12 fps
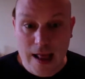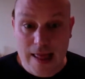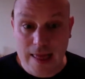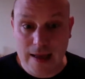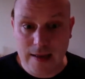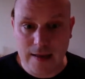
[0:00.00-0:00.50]

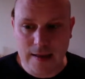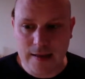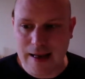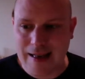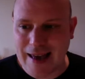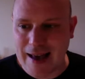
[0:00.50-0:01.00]
let us
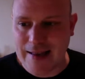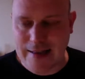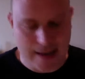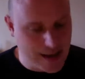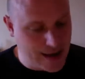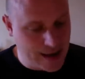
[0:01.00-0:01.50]
get
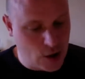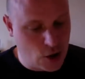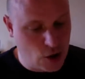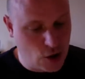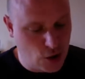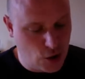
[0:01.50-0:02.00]

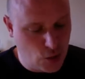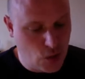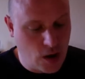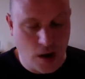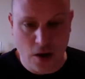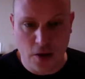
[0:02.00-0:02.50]
into
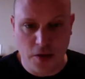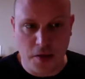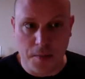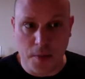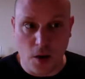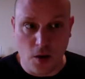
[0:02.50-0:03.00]
the
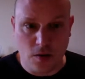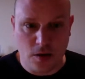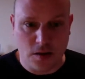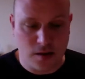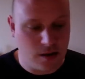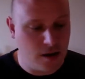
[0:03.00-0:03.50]

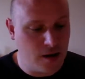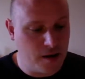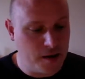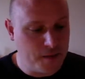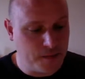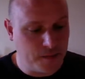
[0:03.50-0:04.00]
box
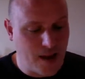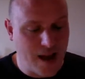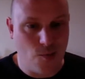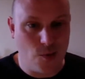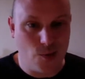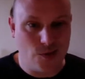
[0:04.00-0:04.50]

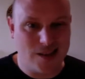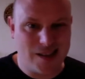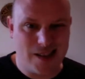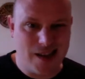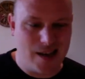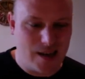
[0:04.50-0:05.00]
and we will
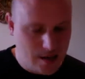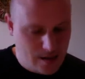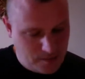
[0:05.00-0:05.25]
see